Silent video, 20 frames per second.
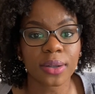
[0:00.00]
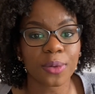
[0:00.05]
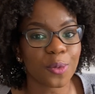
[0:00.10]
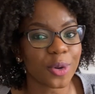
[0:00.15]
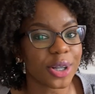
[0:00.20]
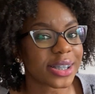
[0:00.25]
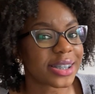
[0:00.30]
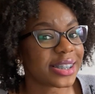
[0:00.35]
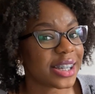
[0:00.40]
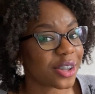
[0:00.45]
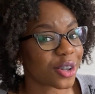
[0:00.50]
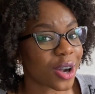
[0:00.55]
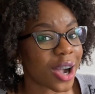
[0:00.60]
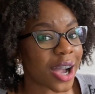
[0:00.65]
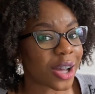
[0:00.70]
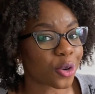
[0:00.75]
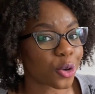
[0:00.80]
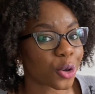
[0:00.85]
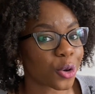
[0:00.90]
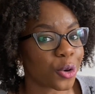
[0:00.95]
What's neither
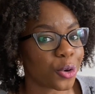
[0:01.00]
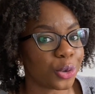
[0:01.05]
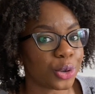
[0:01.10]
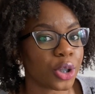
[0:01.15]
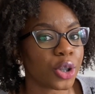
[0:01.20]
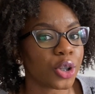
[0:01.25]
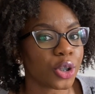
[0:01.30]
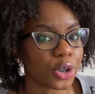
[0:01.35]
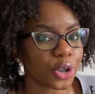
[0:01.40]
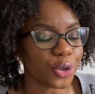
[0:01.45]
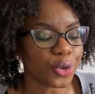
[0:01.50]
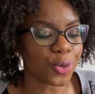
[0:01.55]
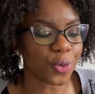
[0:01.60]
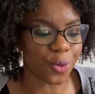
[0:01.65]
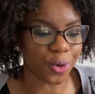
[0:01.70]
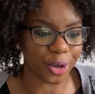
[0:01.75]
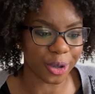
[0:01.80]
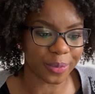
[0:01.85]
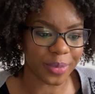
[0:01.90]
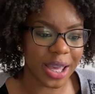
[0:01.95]
hot or cold?
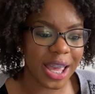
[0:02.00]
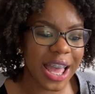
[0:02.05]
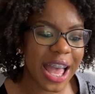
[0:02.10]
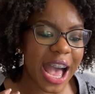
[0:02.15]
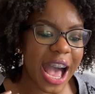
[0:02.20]
Lukewarm.